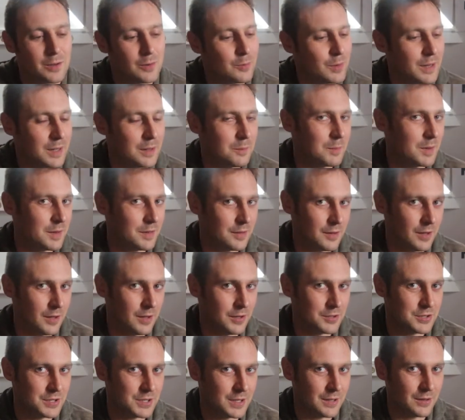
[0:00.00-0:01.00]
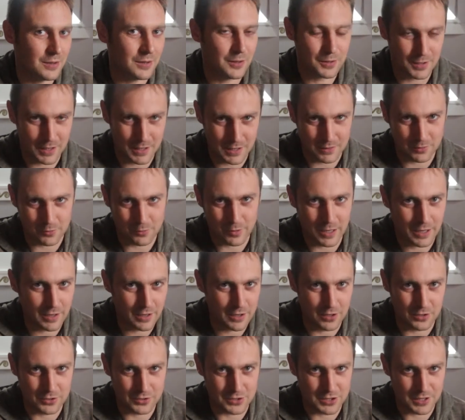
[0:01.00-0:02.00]
Greek mythology and Greek
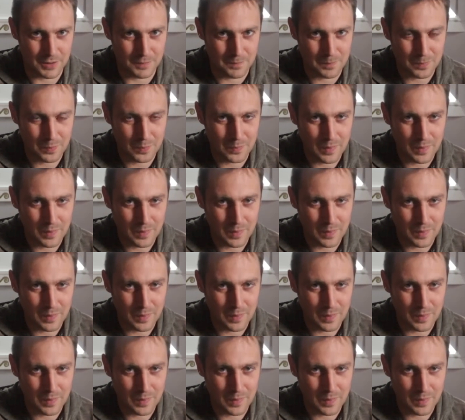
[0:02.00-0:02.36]
culture.